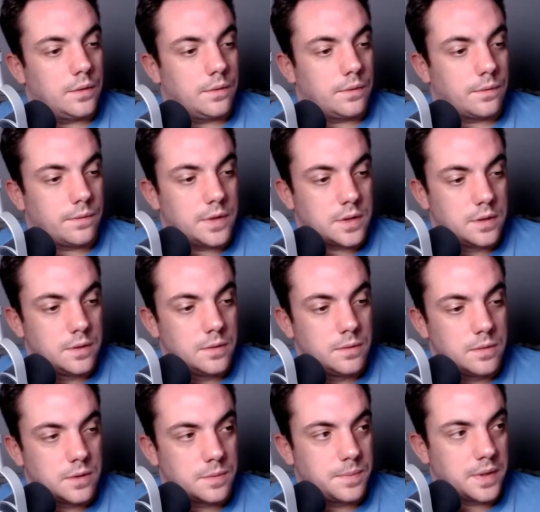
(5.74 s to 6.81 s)
This
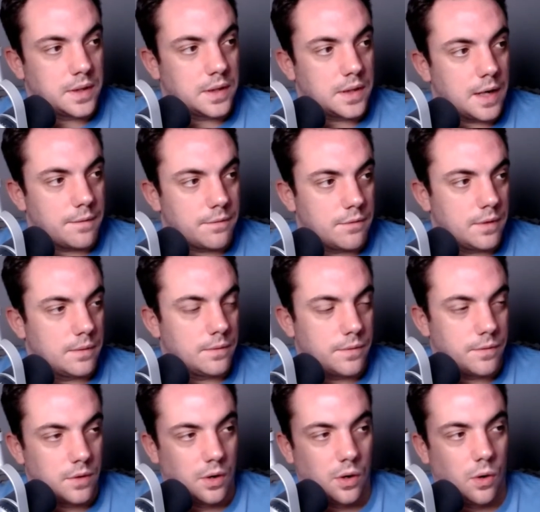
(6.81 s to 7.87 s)
news has been gathering
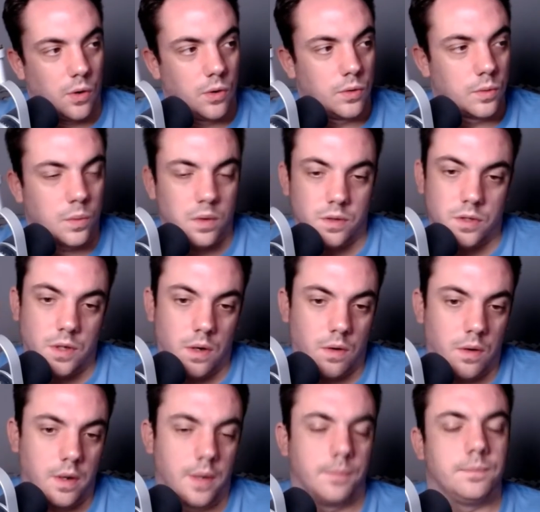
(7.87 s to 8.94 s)
for a long
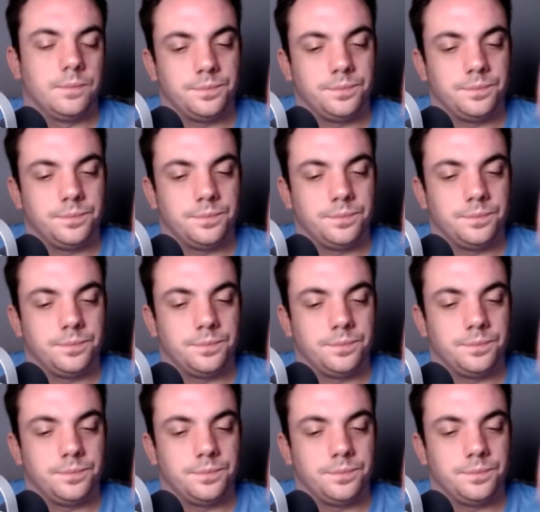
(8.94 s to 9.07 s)
time